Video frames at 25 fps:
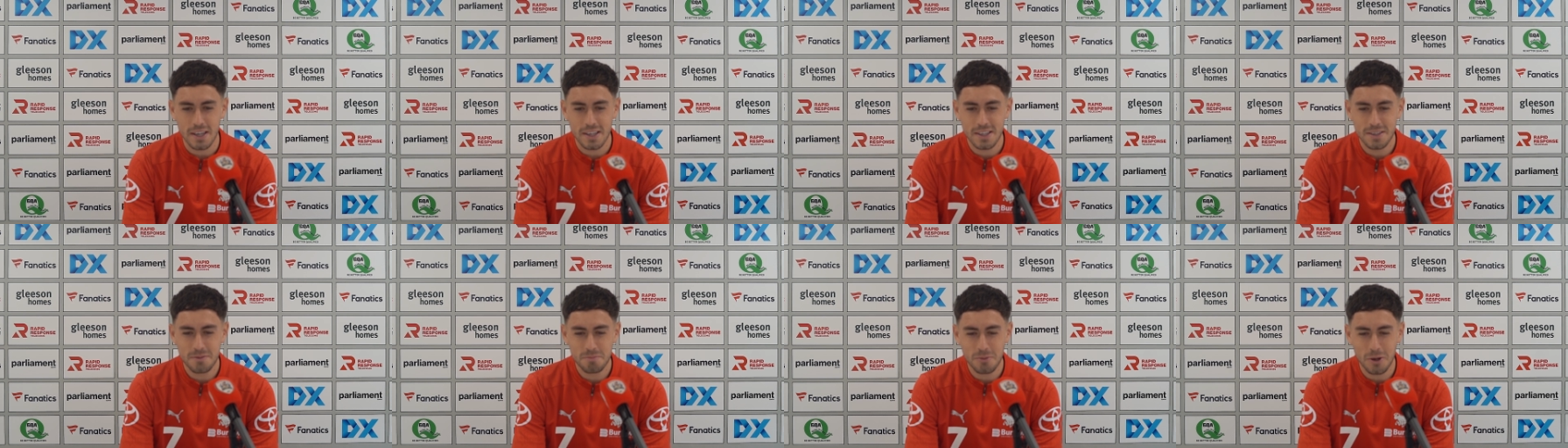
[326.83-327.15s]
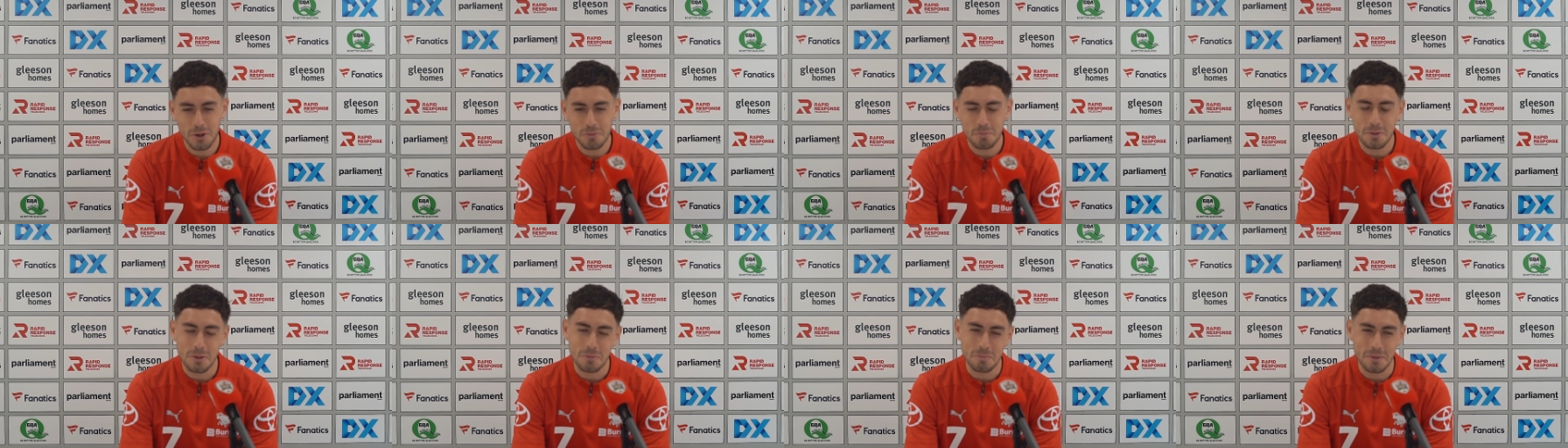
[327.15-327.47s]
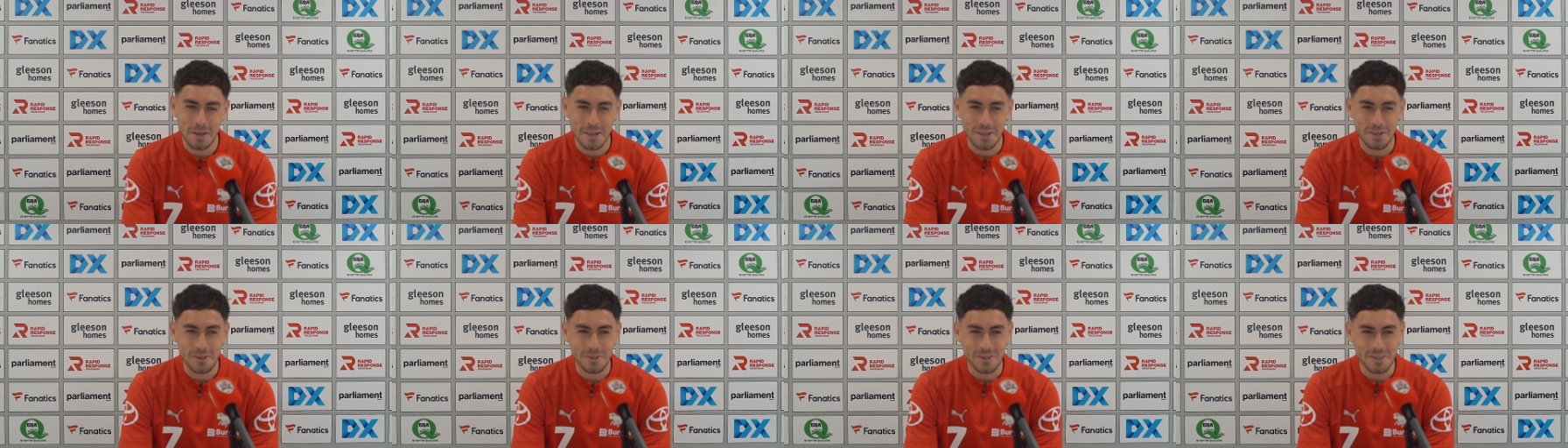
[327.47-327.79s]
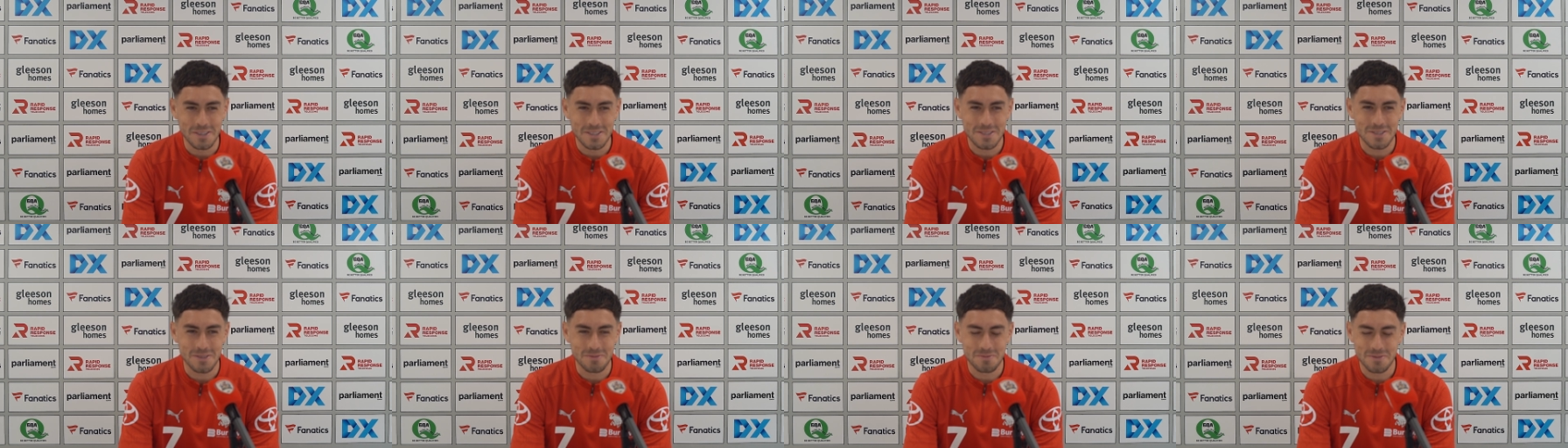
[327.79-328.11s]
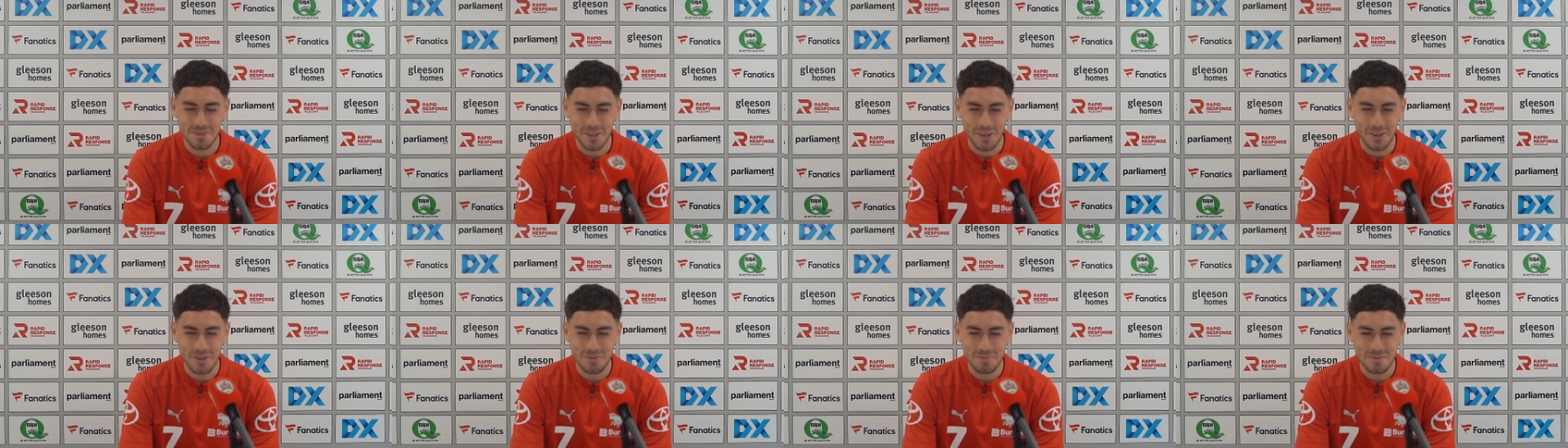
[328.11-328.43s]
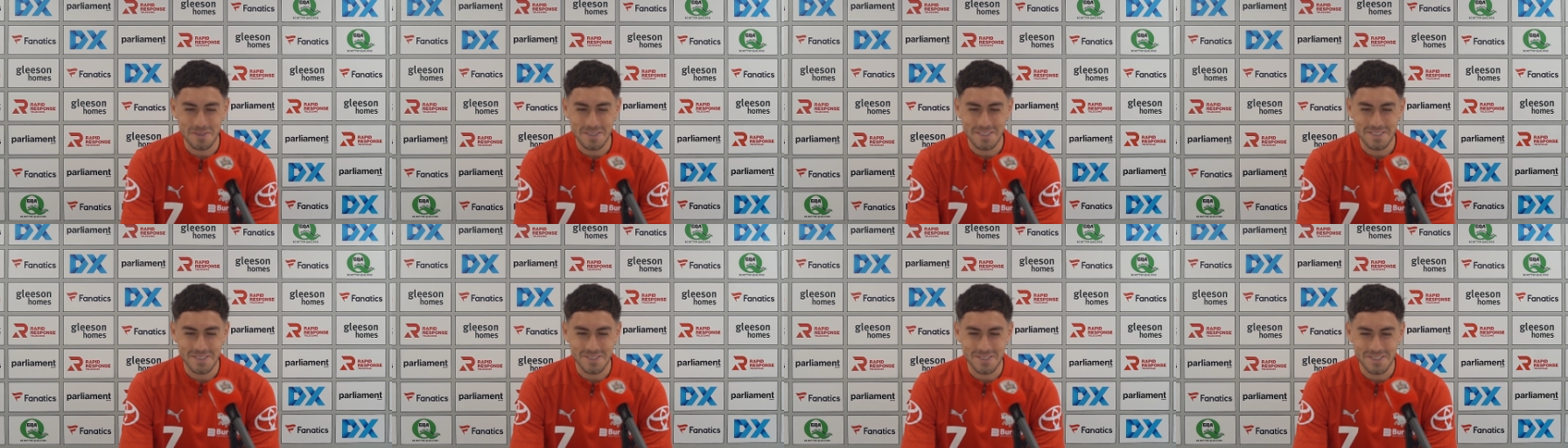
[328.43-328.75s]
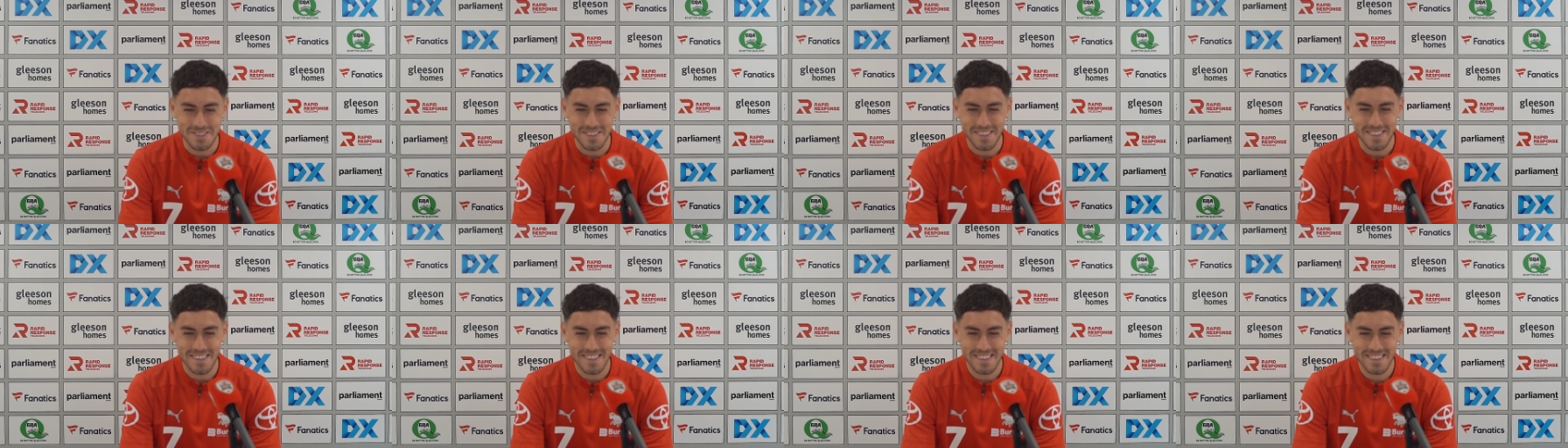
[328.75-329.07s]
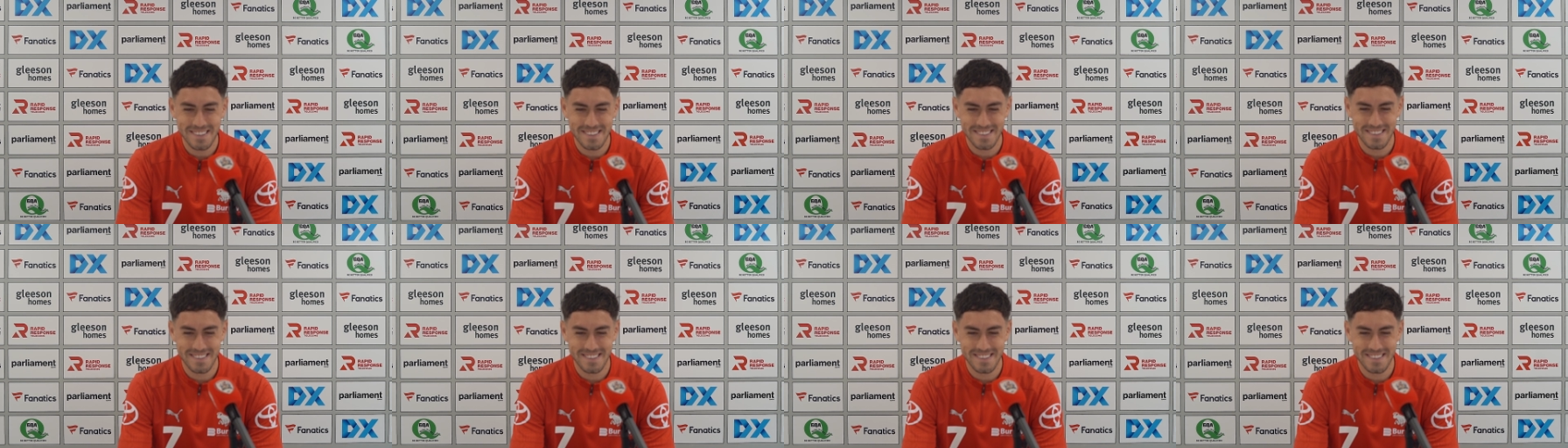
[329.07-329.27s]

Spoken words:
He might be a bit annoying sometimes, but he's all right.